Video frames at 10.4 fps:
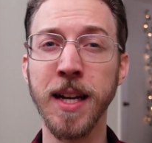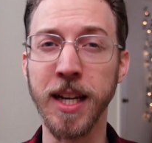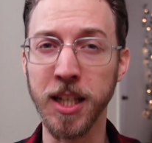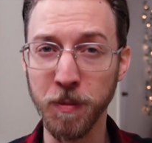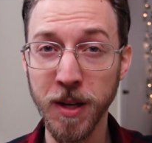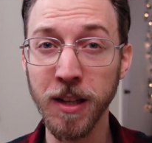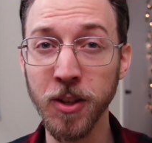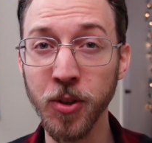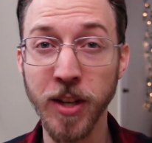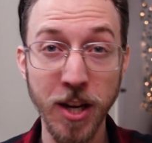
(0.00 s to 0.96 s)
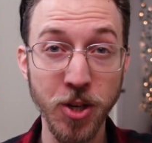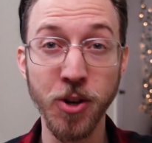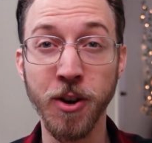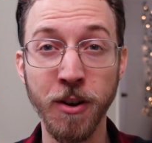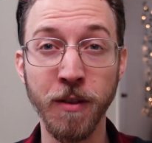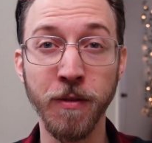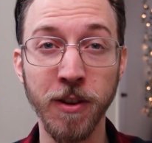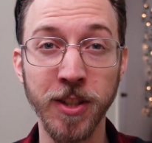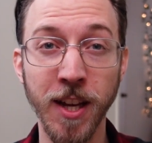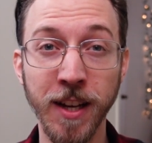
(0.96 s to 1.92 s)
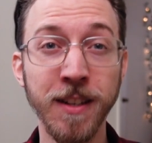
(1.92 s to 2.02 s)
I get to be a little nature nerd for a
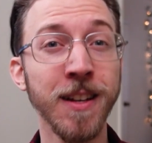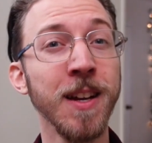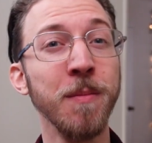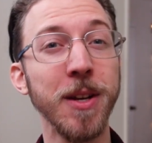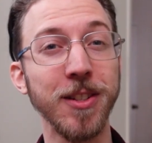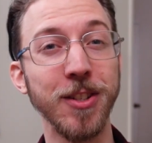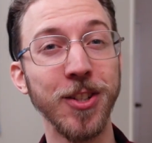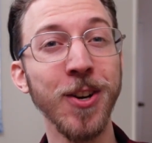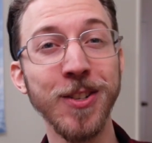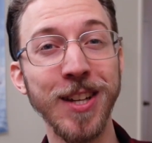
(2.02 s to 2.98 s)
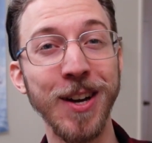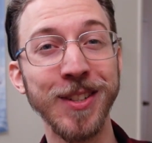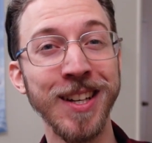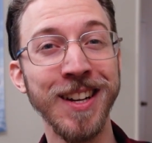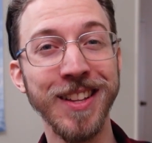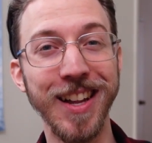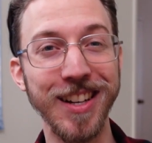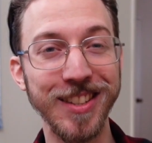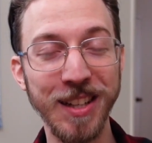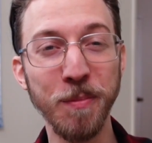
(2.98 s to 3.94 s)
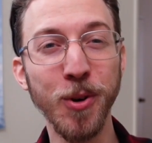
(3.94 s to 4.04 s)
second, because it turns out that a
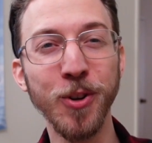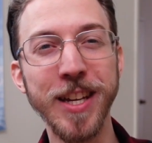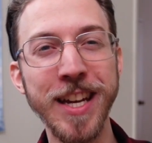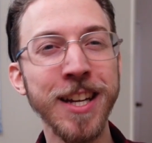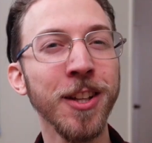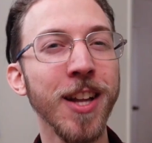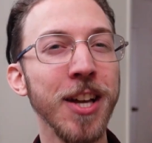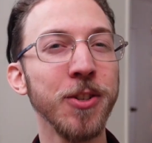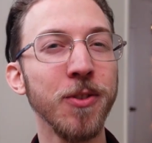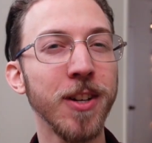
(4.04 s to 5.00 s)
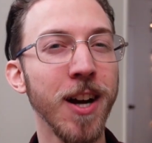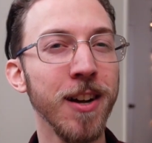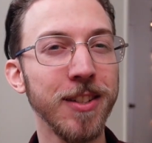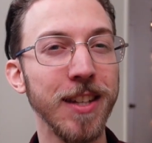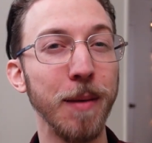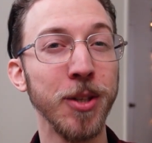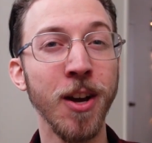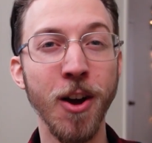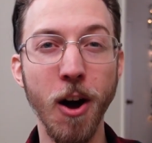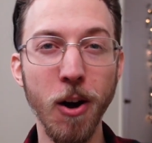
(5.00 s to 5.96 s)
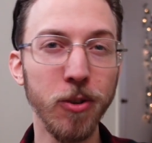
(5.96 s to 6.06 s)
simple ecological concept
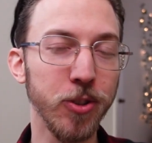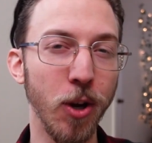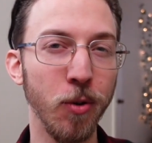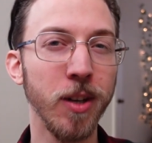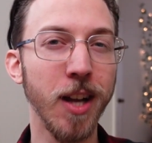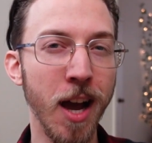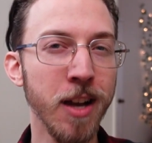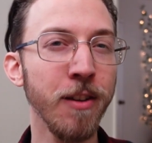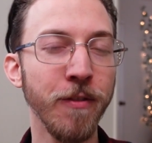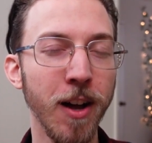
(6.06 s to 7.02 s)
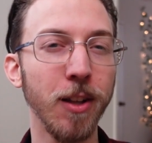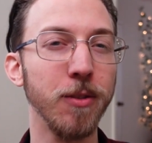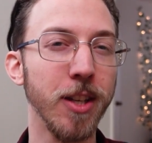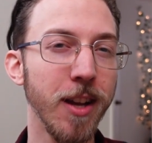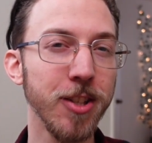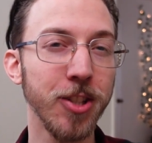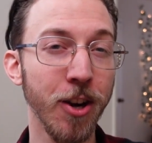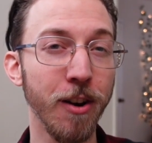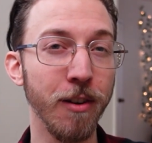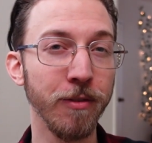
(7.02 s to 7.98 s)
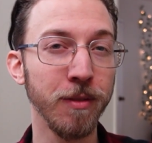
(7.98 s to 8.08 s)
also kind of follows a nice
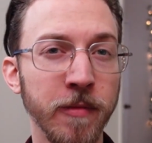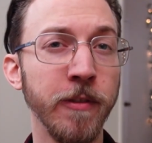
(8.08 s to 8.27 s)
curve.